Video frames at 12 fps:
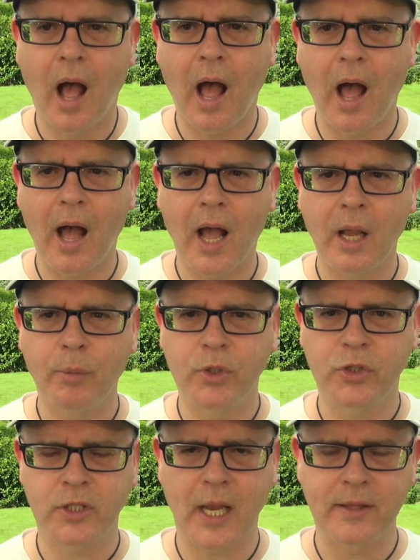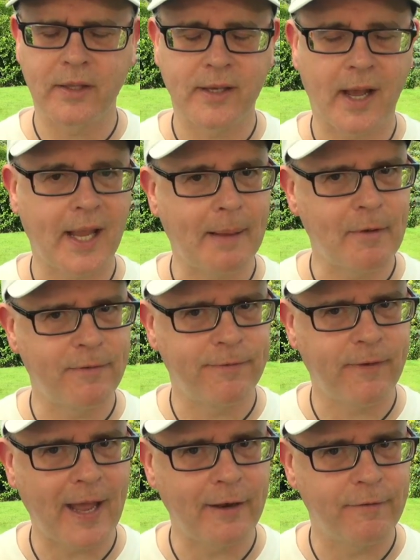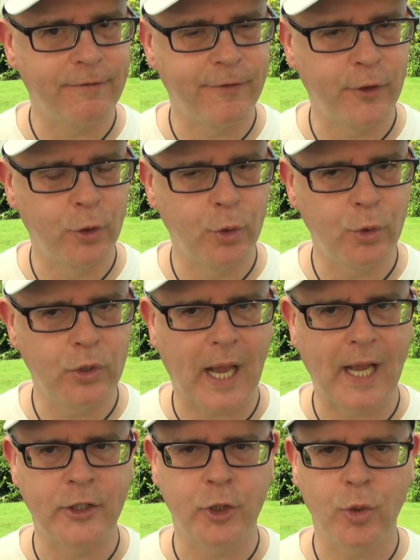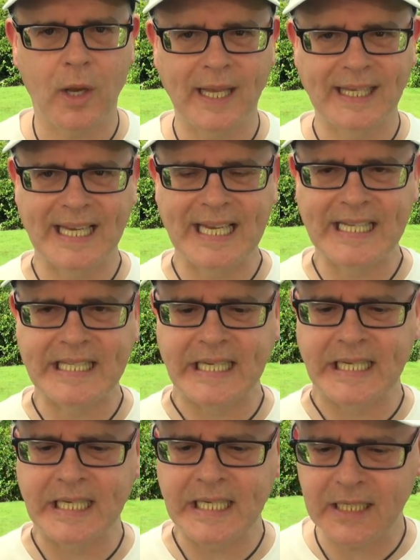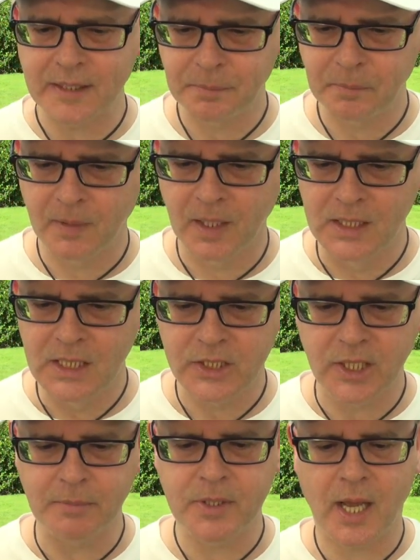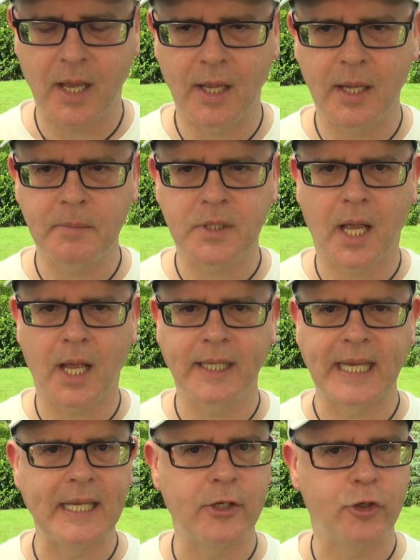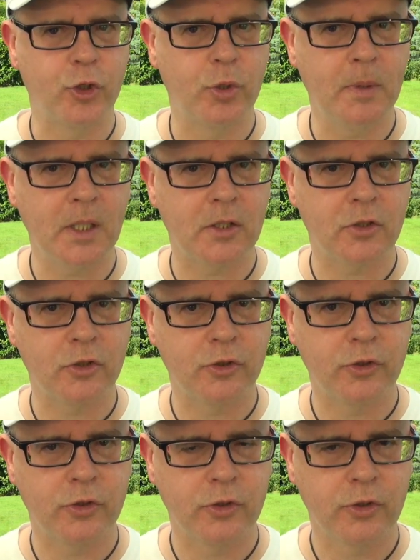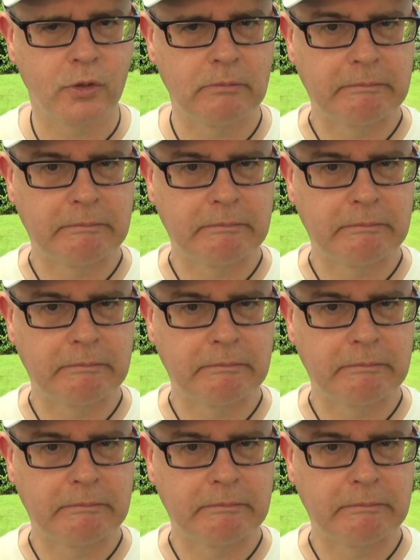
I would say that I am a fan of food. I do like eating. Sometimes I eat too much.